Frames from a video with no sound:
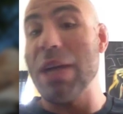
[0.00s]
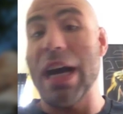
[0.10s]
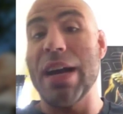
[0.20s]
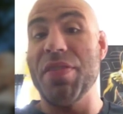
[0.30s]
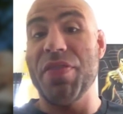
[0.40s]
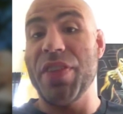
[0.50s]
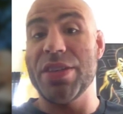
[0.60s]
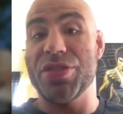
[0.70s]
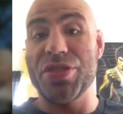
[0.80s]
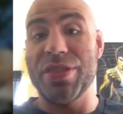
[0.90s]
some kind of
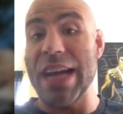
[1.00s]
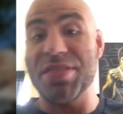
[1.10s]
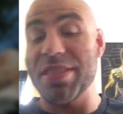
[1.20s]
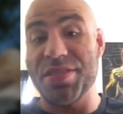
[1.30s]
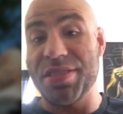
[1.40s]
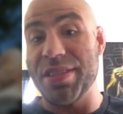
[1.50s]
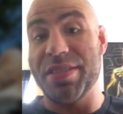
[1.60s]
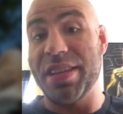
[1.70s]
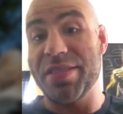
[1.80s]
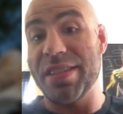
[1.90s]
finish, that's the
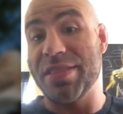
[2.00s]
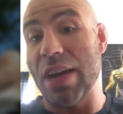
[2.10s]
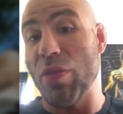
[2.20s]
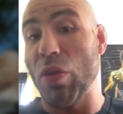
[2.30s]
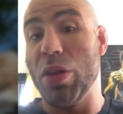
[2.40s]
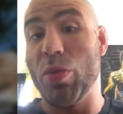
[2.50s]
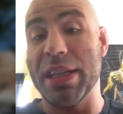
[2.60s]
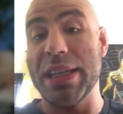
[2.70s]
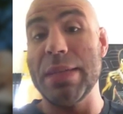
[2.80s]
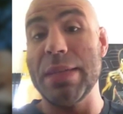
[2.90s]
statistics I really
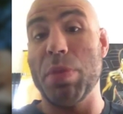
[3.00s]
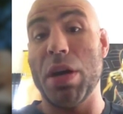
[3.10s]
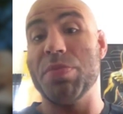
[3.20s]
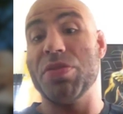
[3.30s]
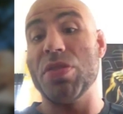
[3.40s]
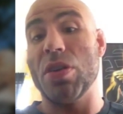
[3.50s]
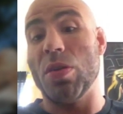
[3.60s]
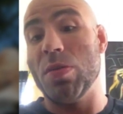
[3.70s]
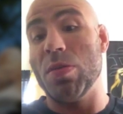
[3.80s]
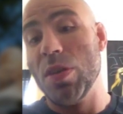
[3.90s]
want to keep up.
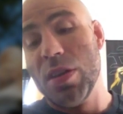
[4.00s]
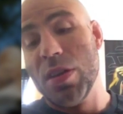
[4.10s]
So,